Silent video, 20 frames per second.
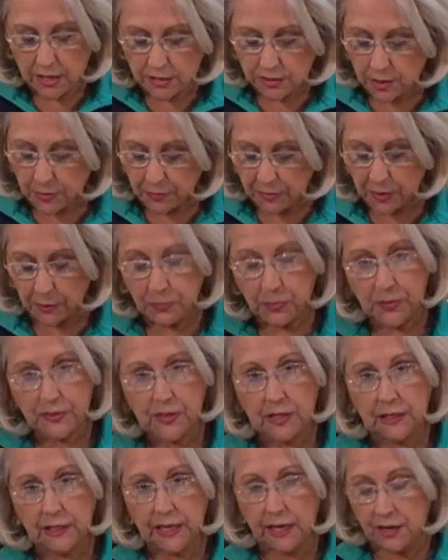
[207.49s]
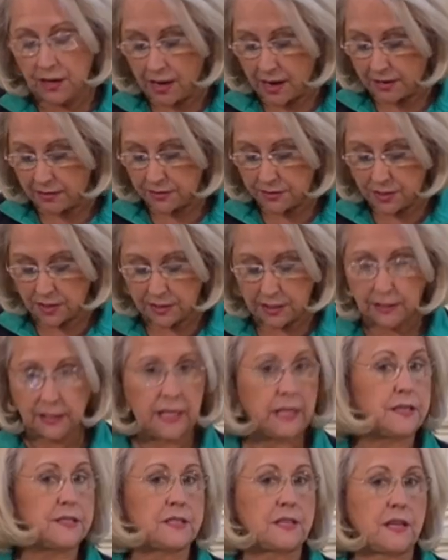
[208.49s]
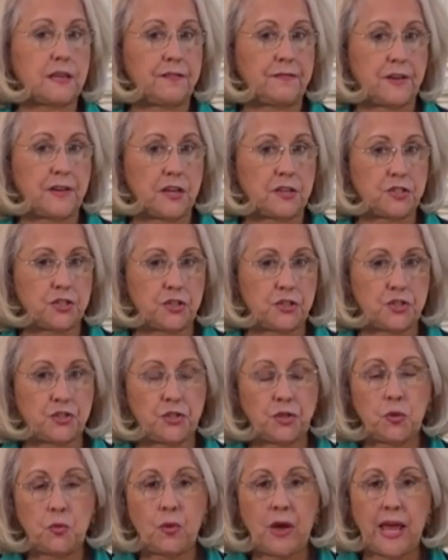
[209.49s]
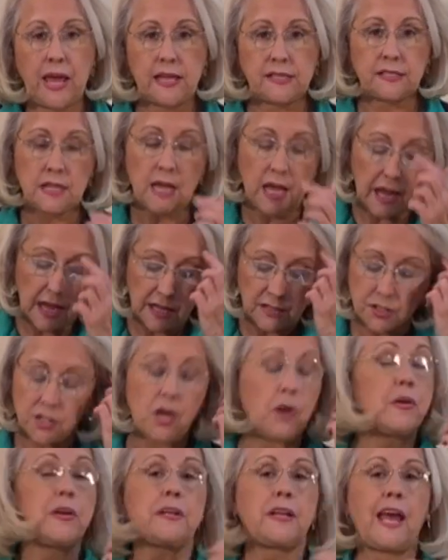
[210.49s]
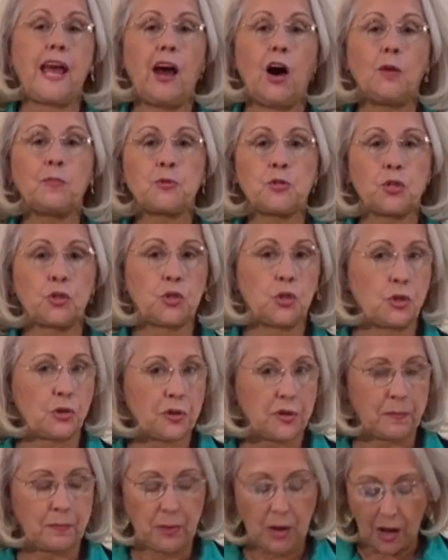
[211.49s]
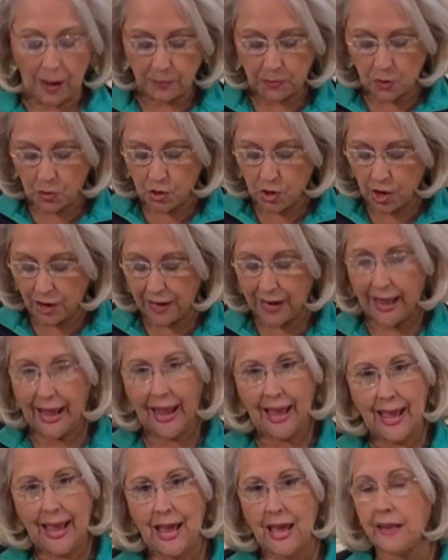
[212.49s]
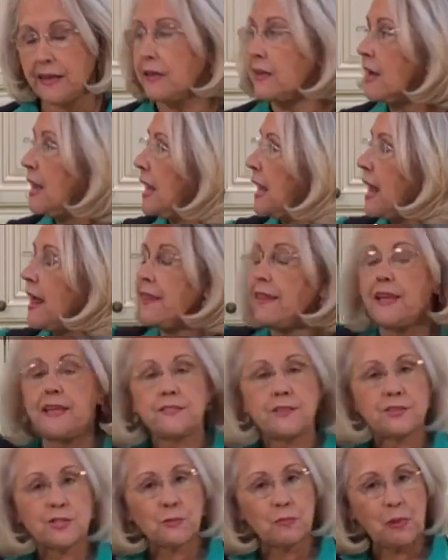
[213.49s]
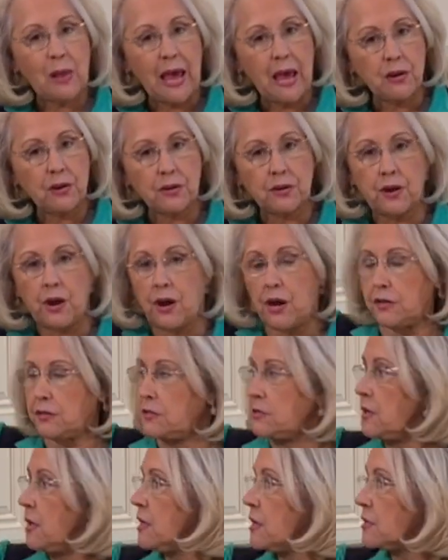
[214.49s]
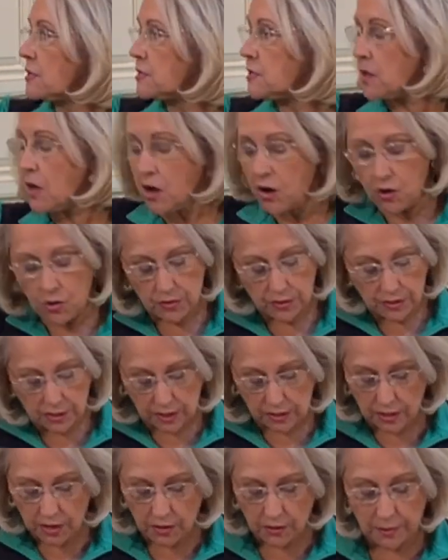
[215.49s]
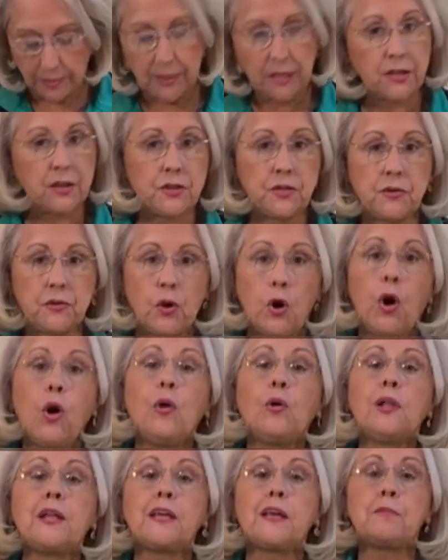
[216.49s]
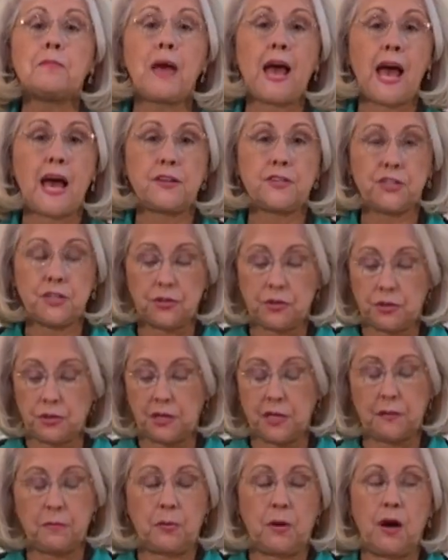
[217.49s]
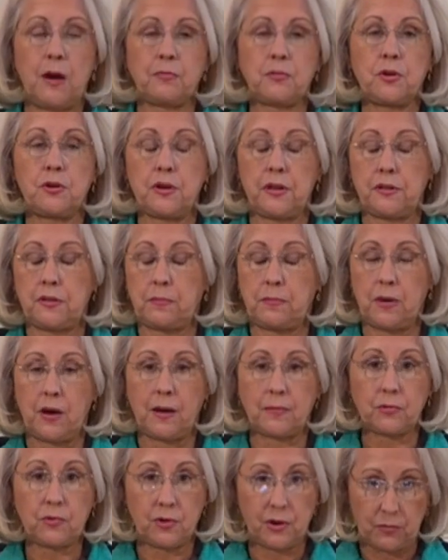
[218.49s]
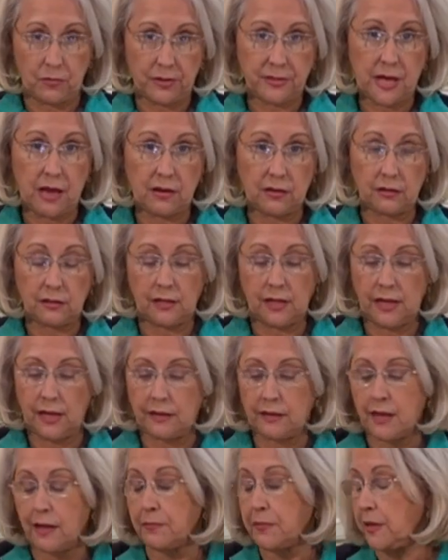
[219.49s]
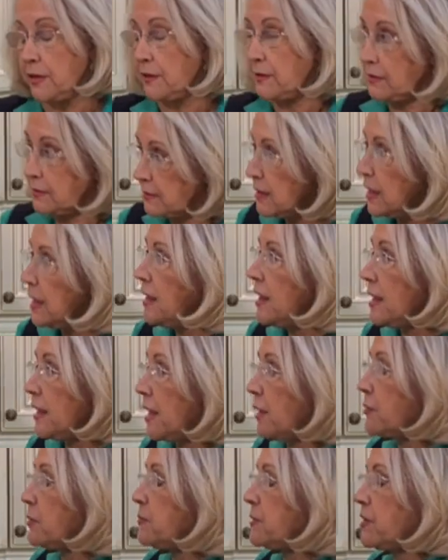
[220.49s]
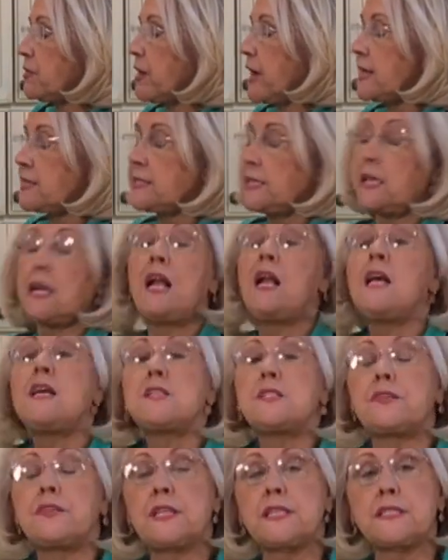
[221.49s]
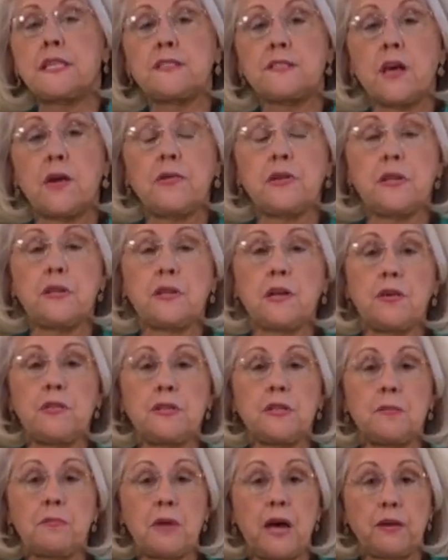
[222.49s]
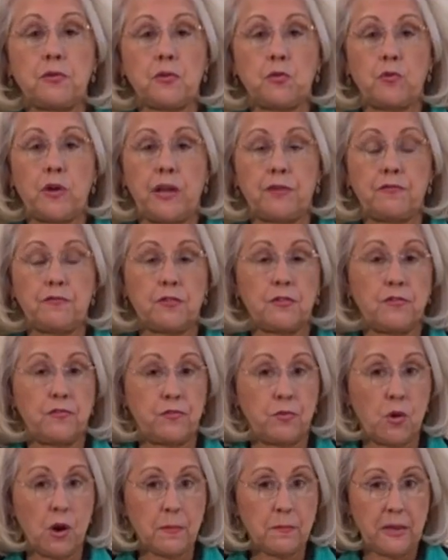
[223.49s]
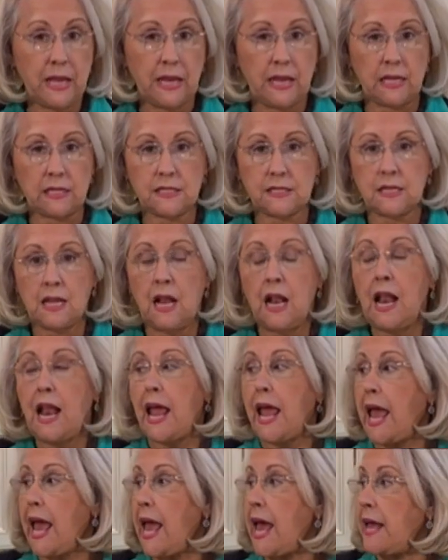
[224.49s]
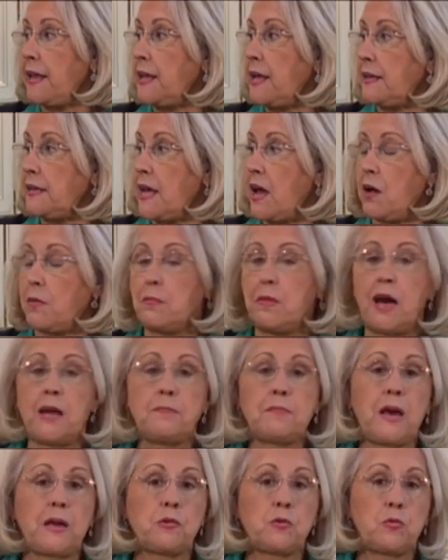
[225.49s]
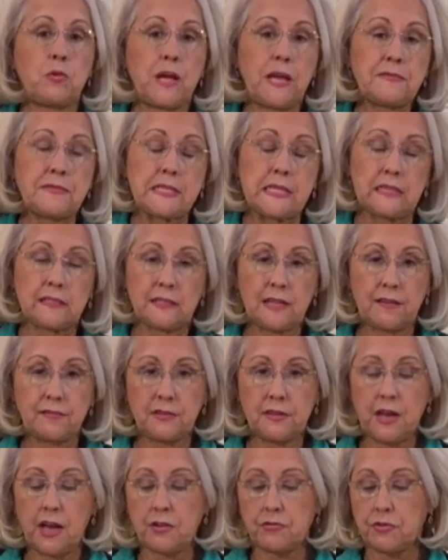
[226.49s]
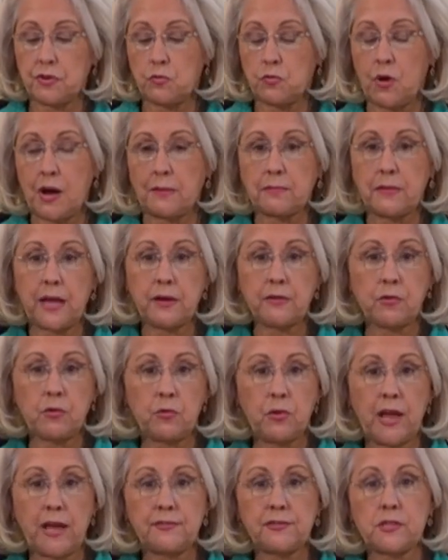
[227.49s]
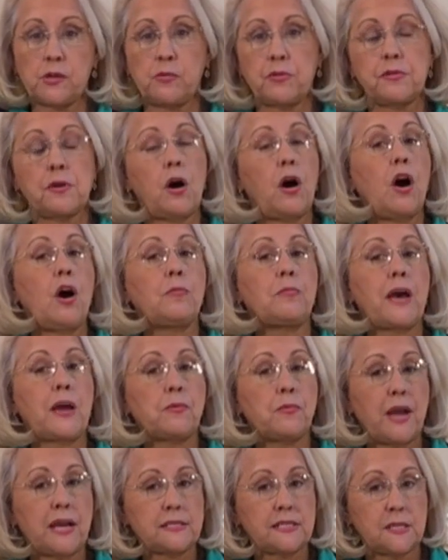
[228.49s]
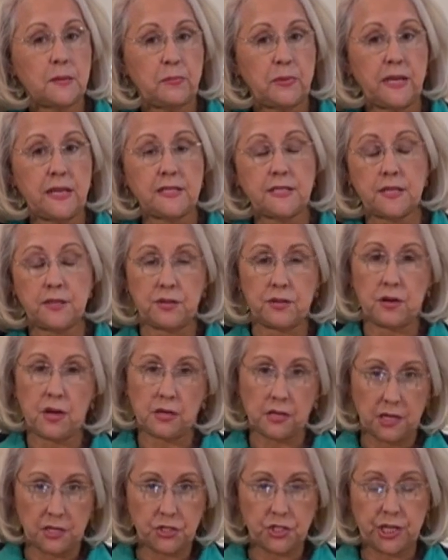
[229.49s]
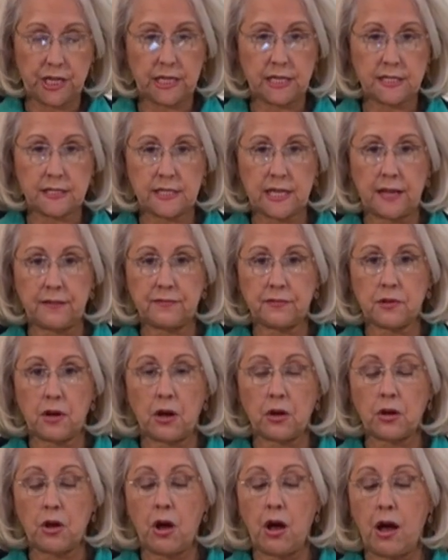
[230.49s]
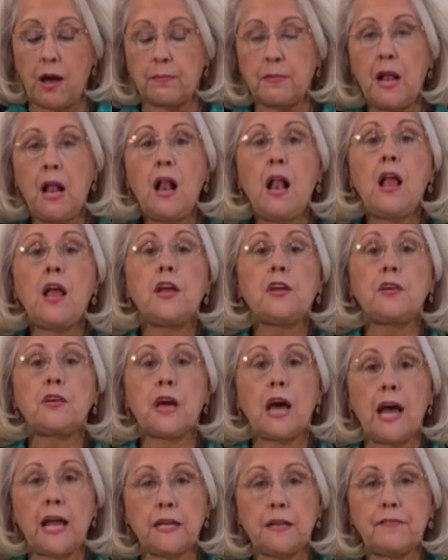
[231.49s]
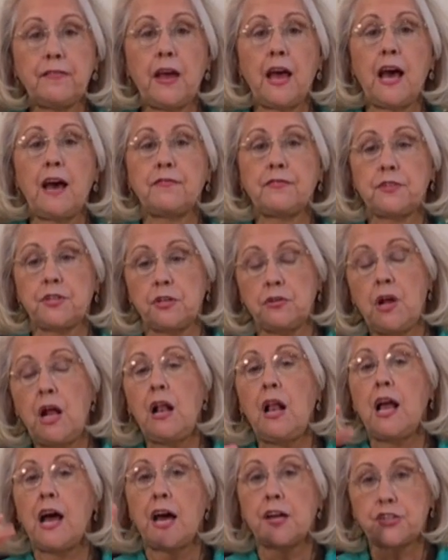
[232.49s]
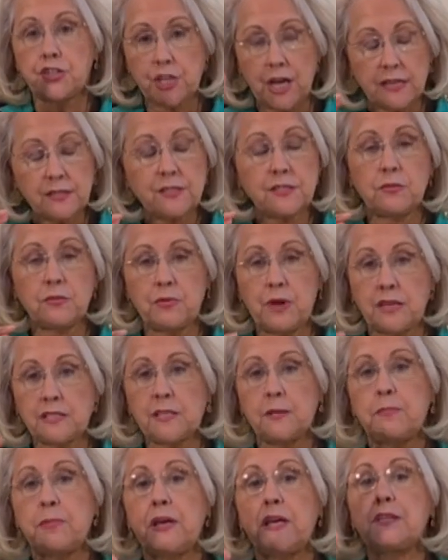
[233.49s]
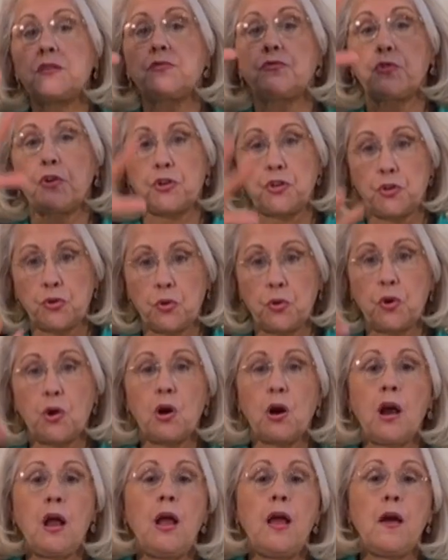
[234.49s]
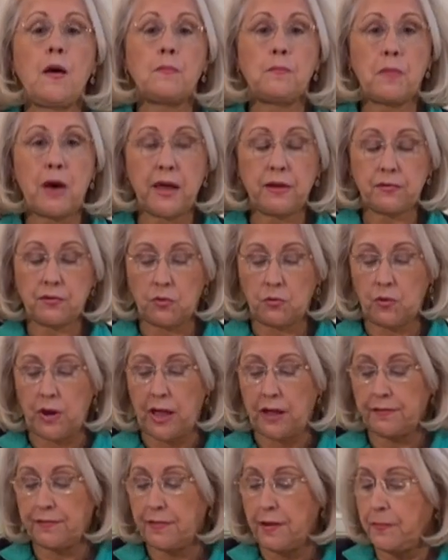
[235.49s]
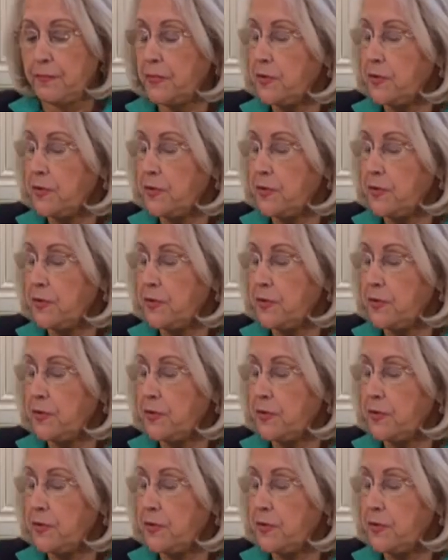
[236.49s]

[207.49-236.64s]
So I'm going to put the lid on. So the lid is going to function 2 ways. It's going to help to cook the popcorn, and these are splatter guards. So, can you only imagine cooking popcorn in the popcorn without a lid? It would be crazy. So this is going to go in the microwave for 4 minutes. And now my microwave's an 1100-watt microwave, so with all my recipes that are on cuchinasafe.com, you kind of have to adjust the recipes for your microwave.